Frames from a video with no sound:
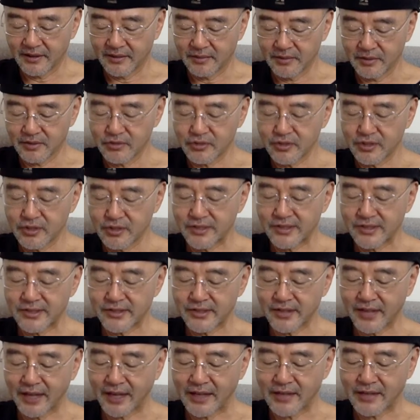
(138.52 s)
But
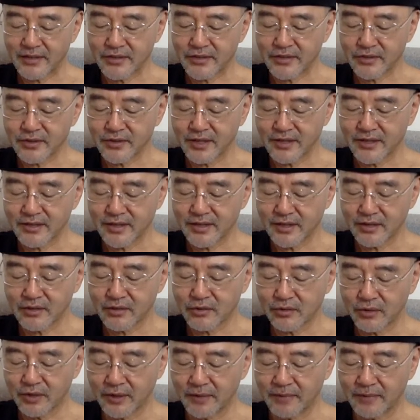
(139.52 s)
Jesus answered and said
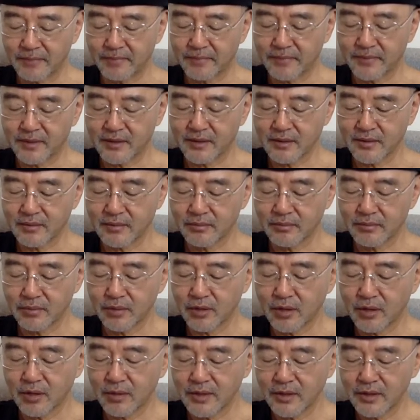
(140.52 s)
to him,
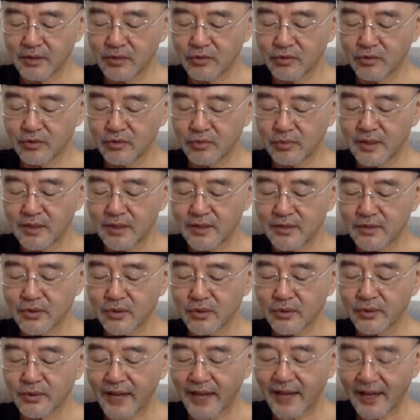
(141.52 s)
"Permit it to be
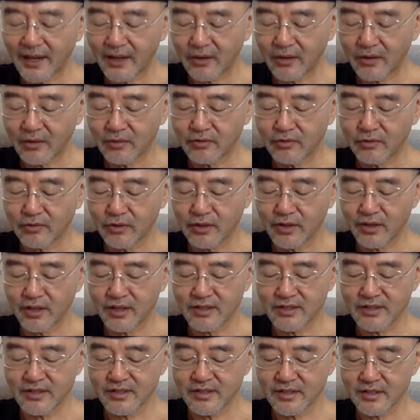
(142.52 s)
so now, for
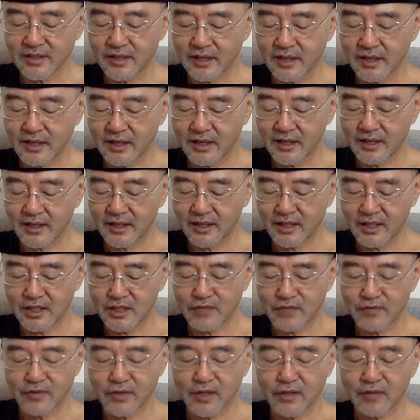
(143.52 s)
thus it
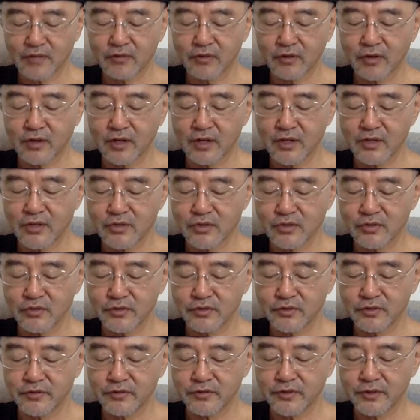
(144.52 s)
is fitting for us to
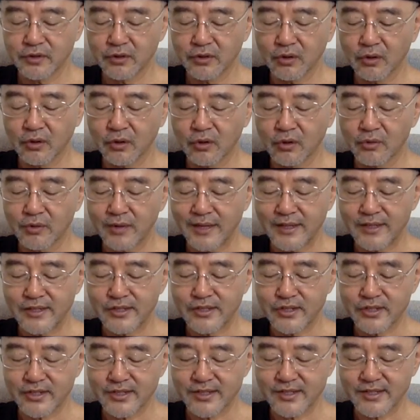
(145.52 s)
fulfill all
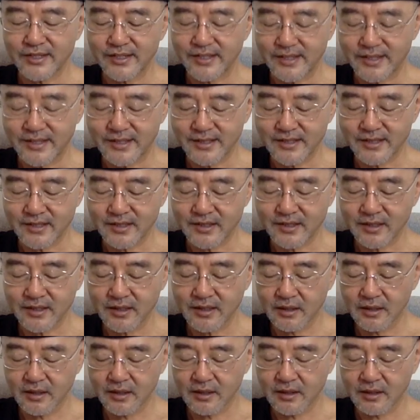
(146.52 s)
righteousness."
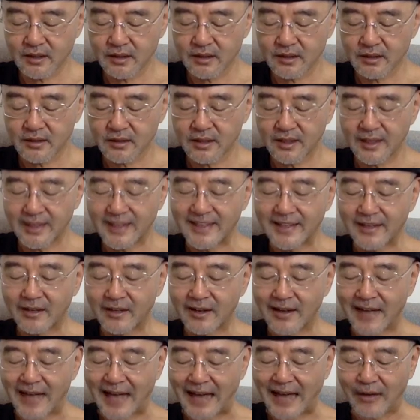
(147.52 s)
Then he
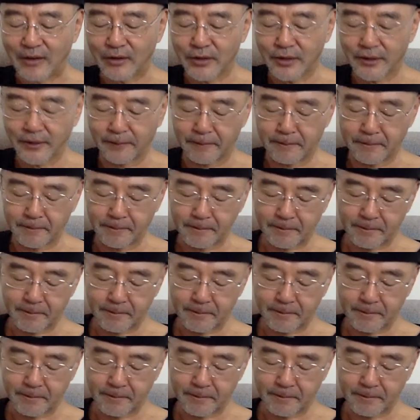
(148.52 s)
allowed him.